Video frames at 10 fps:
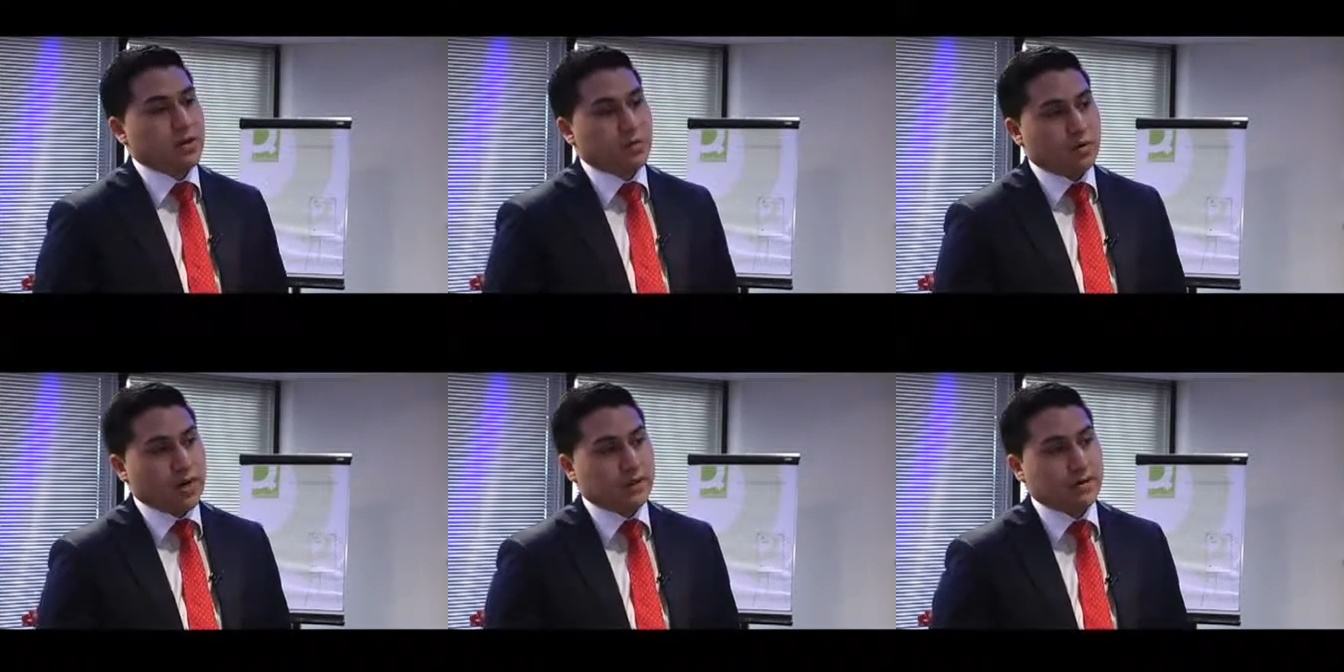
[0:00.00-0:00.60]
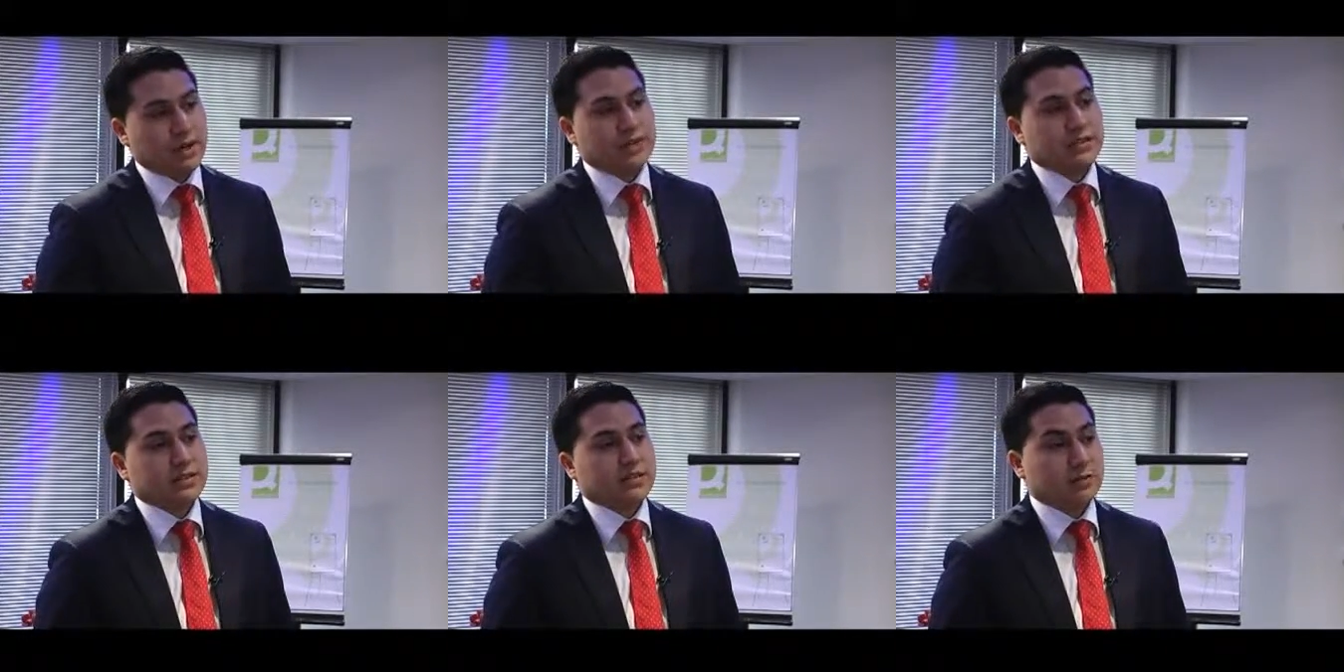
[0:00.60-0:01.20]
or under
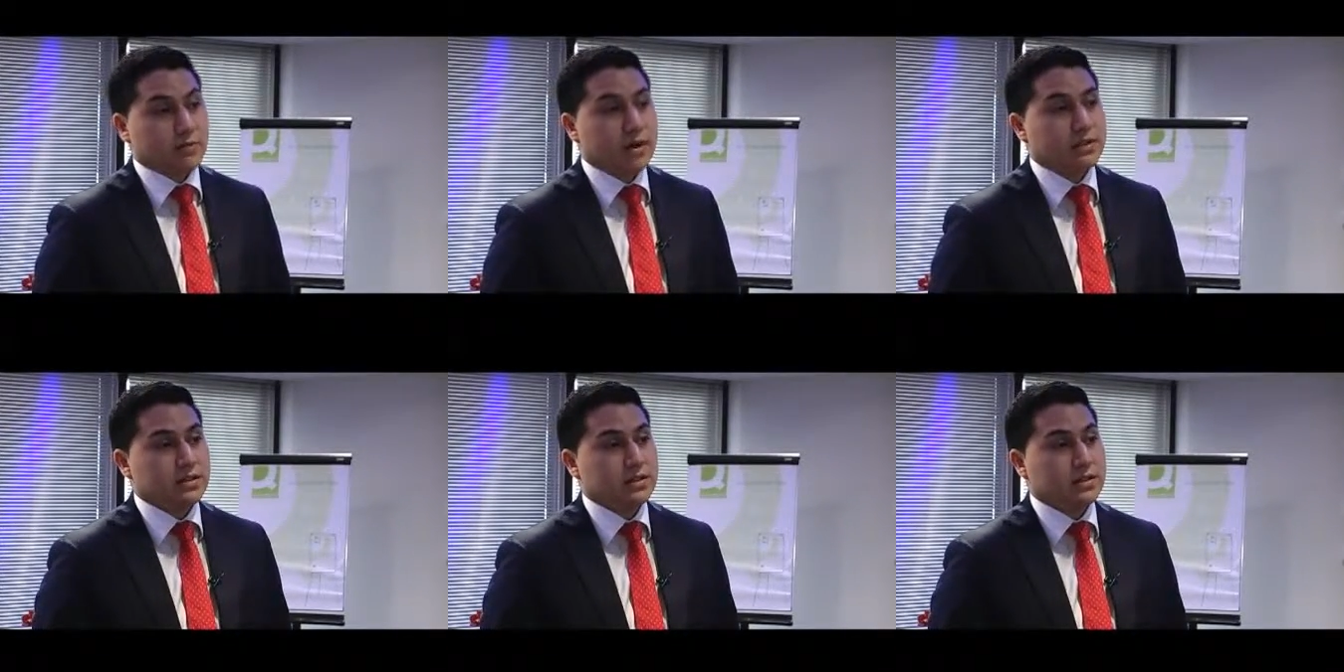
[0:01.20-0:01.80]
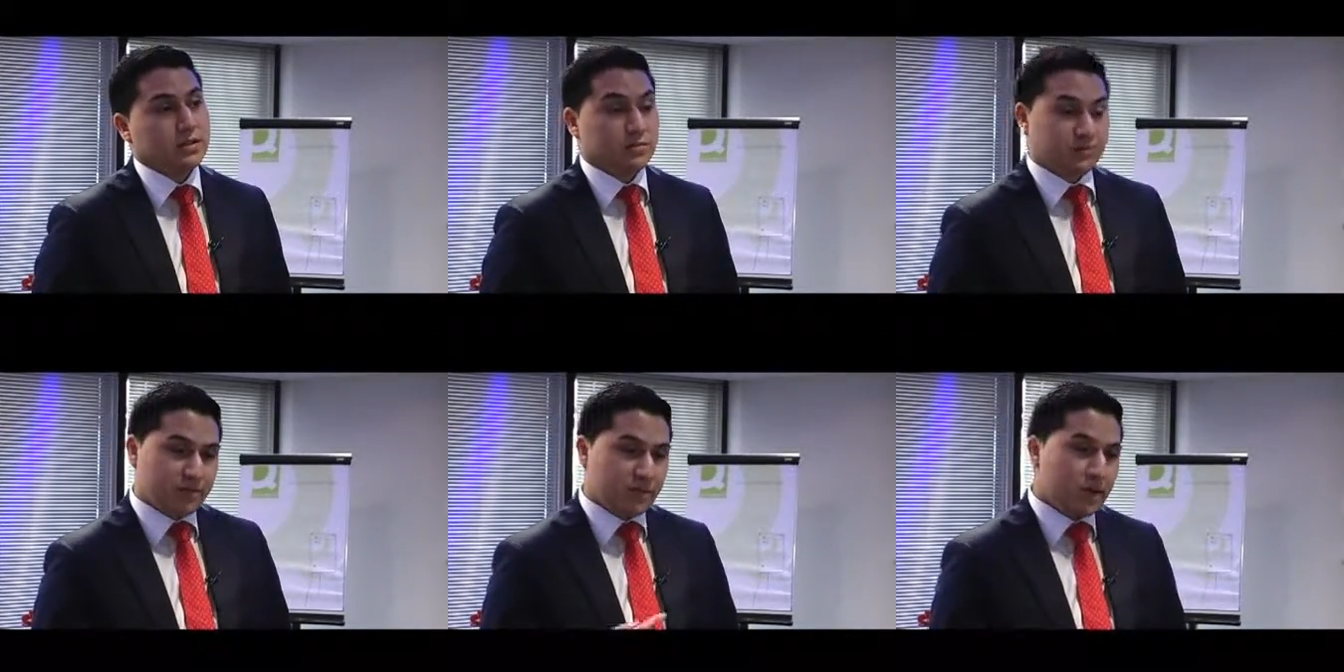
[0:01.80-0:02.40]
S1.
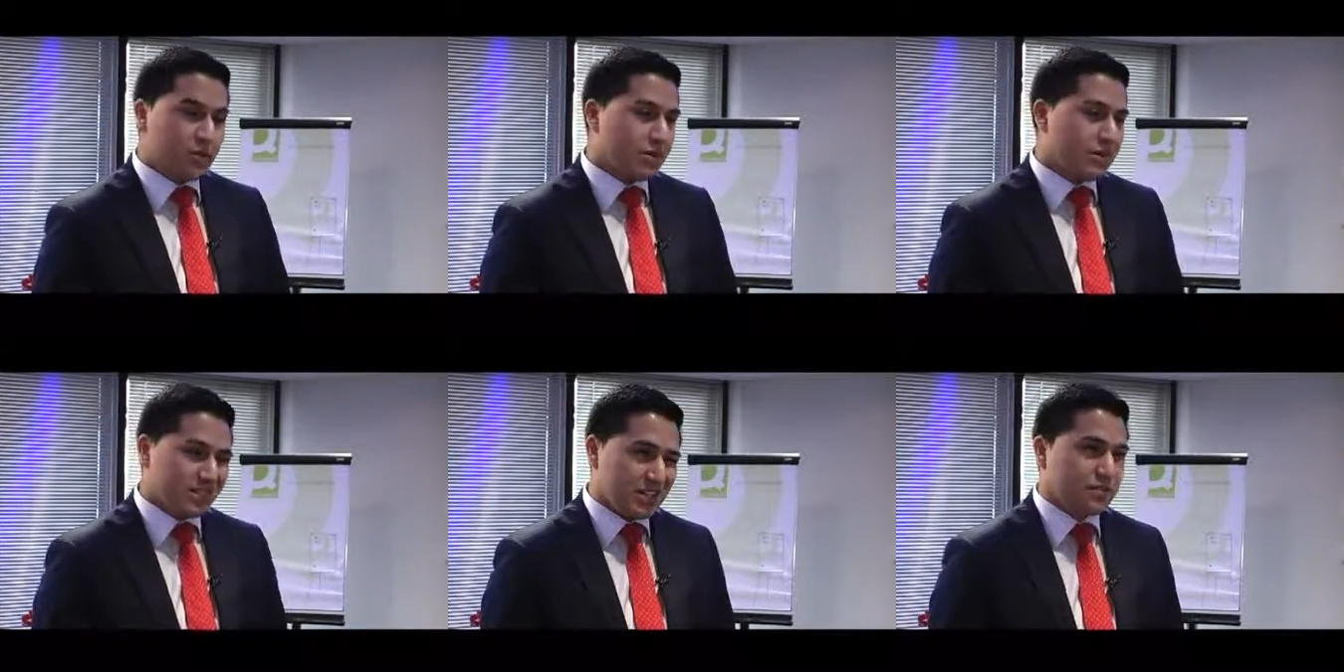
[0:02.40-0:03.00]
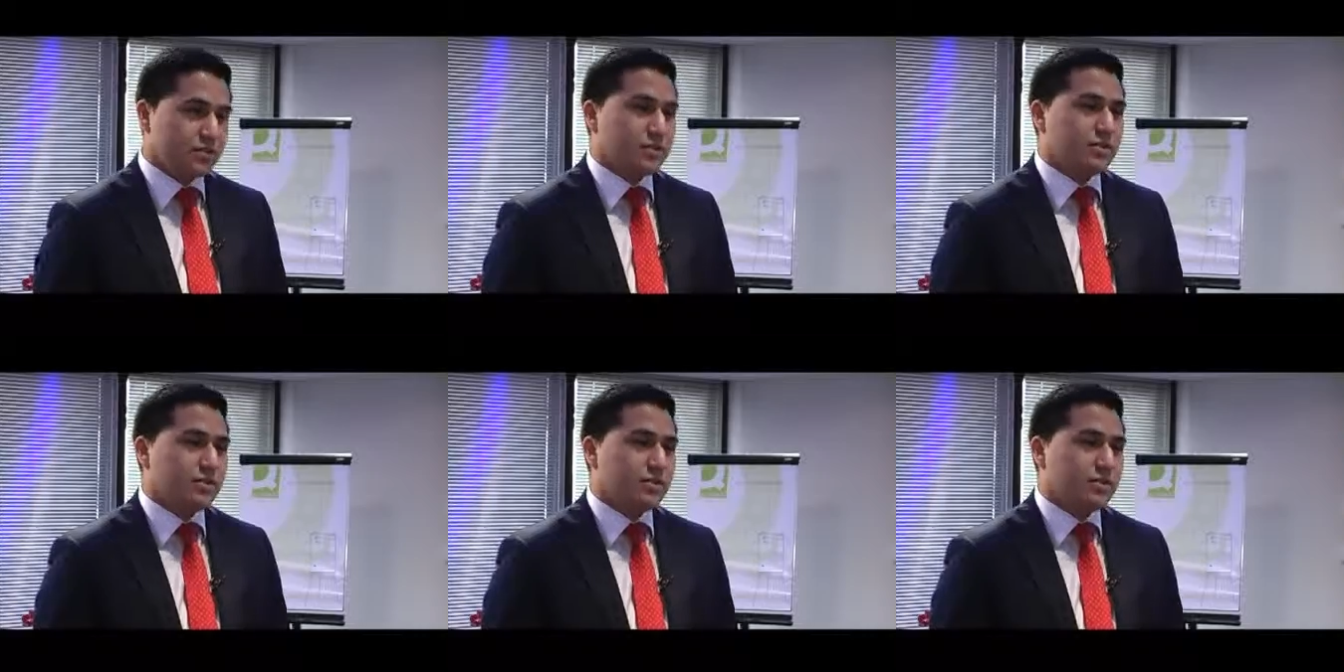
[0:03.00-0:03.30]
R1 stands for